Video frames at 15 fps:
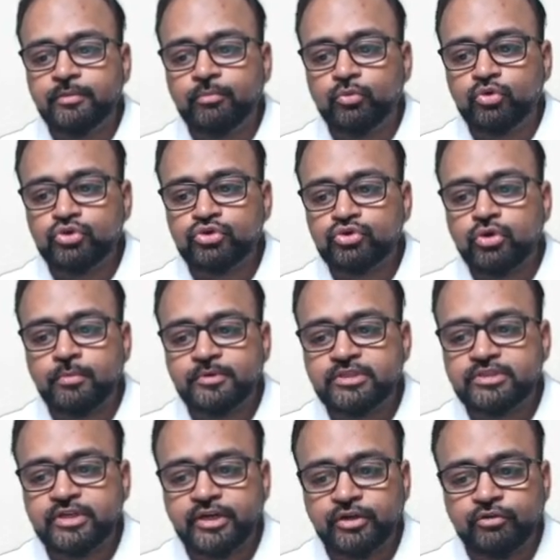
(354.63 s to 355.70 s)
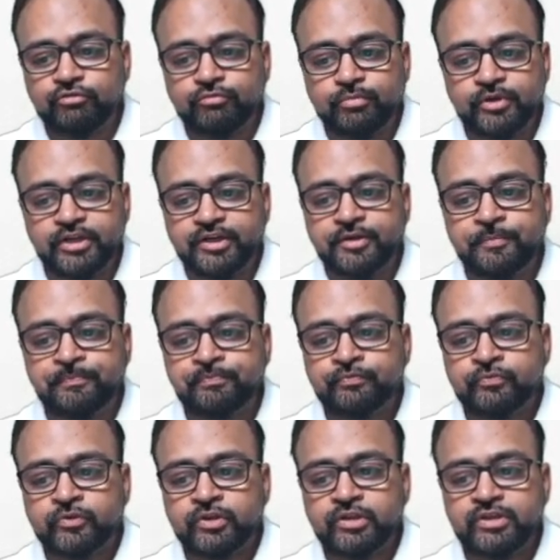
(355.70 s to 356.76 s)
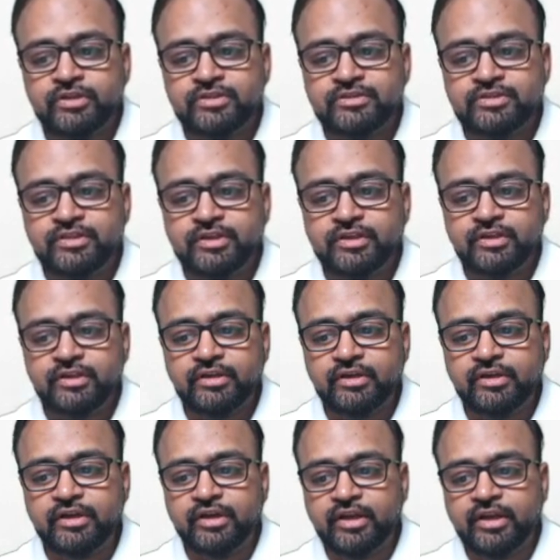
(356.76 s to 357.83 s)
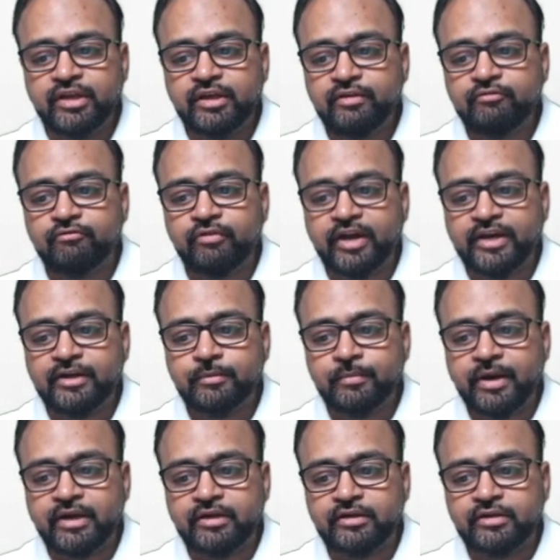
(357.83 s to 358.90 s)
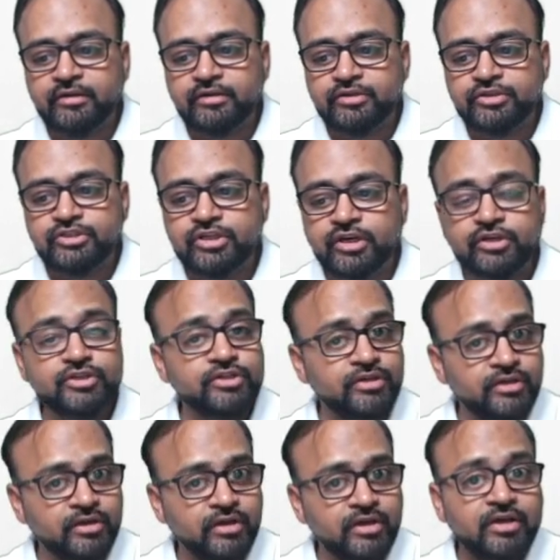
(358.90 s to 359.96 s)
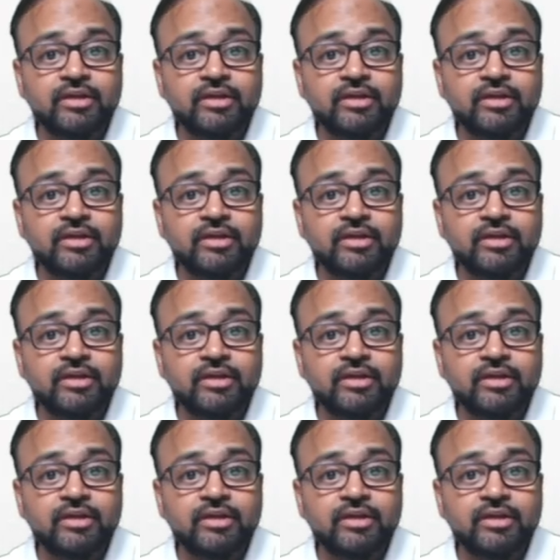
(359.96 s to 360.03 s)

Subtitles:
Most common site of bleed is the gray white matter junction.